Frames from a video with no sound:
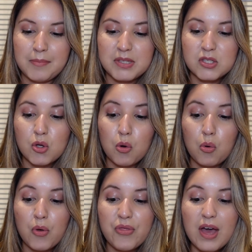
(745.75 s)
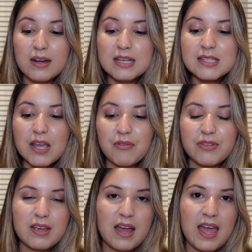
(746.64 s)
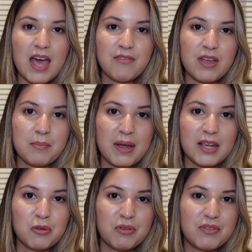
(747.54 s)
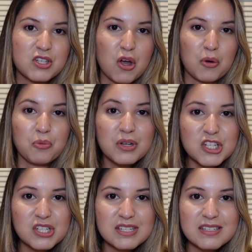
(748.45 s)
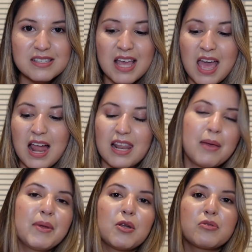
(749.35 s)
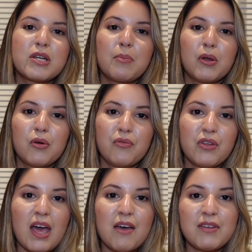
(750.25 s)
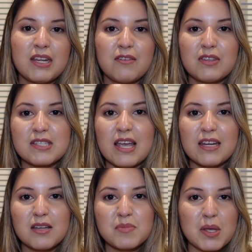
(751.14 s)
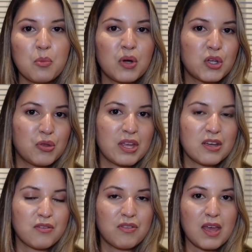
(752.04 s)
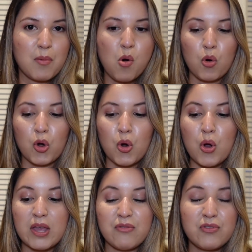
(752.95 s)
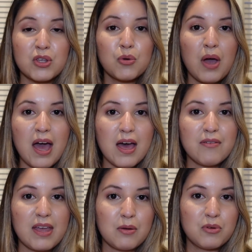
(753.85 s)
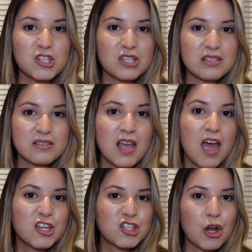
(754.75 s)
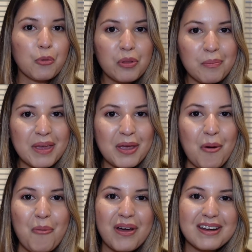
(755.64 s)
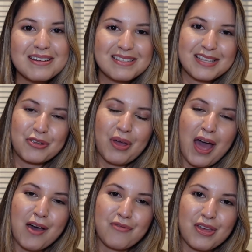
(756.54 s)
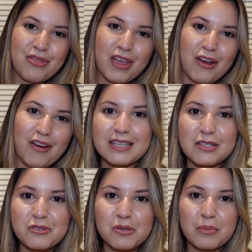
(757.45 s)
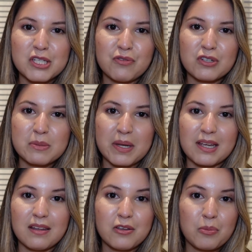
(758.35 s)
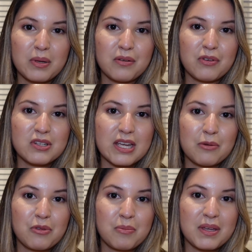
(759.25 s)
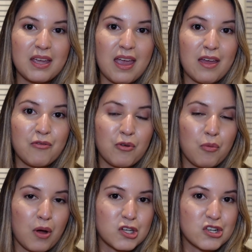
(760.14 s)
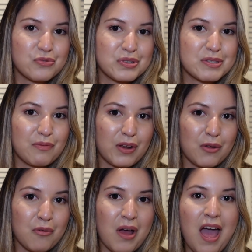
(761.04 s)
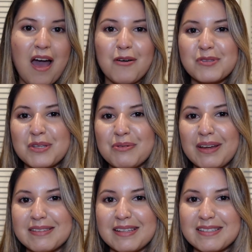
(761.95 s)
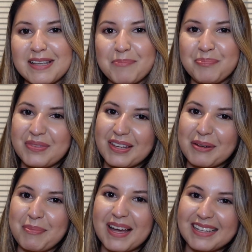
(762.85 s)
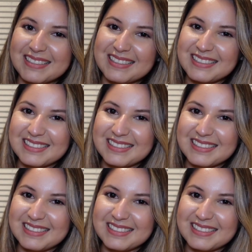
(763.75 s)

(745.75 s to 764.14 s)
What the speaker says: So that is everything I have in my Louis Vuitton wish list. Let me know down below if you have any of these items and what you think of them, or if you have a wish list, share with me what it is that you have in there. Thank you so much for spending a little bit of your day with me and for watching this video. I'll see you guys next time. Goodbye.